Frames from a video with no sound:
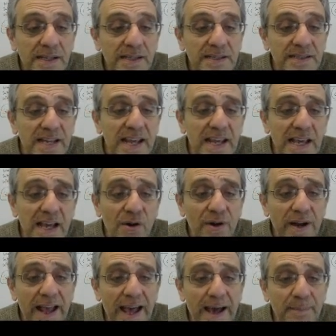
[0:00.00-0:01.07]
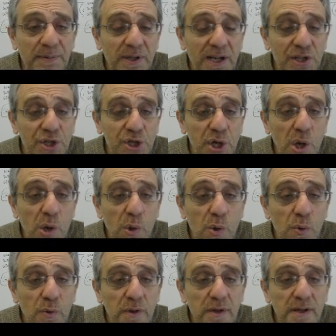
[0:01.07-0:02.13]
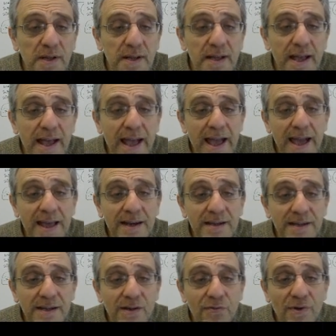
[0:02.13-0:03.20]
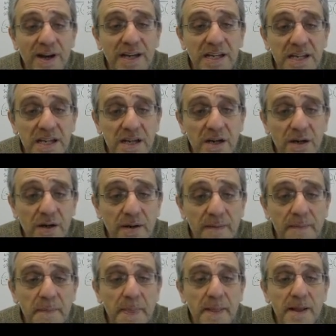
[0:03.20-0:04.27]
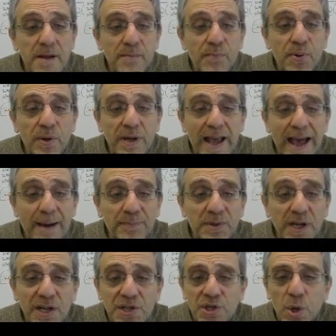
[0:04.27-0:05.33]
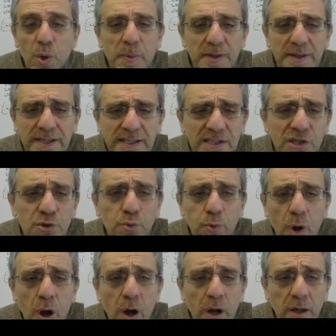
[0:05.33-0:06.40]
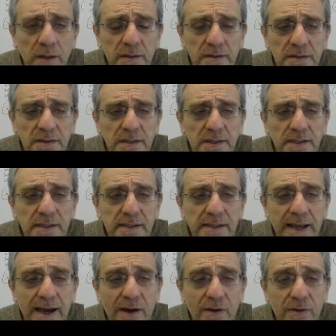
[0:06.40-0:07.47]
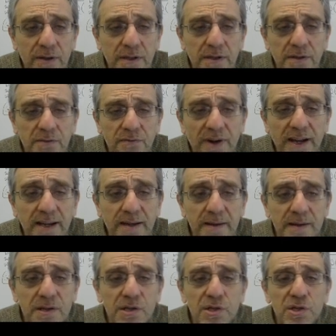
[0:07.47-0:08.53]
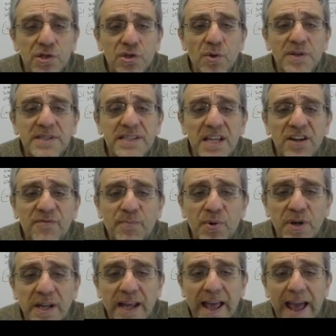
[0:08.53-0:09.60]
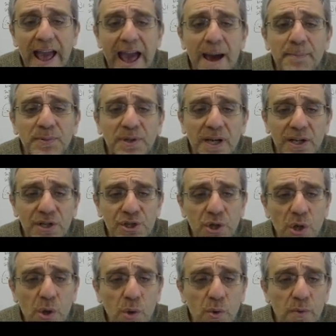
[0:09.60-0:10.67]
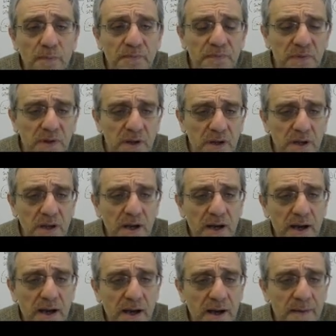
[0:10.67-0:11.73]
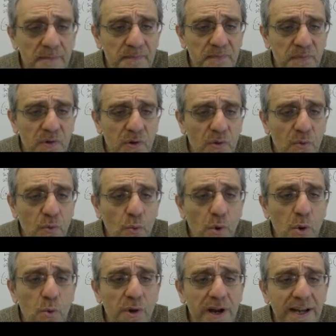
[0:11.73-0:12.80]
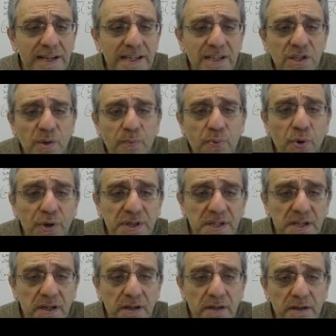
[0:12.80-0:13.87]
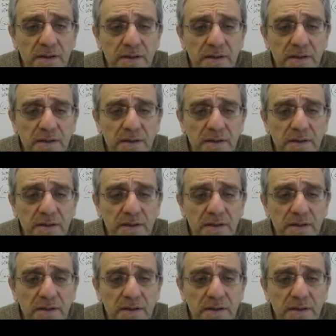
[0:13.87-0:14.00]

take out app.show and right here put app.show, but this is wrong now, right? So instead of putting app.show, um, what would I need to put here?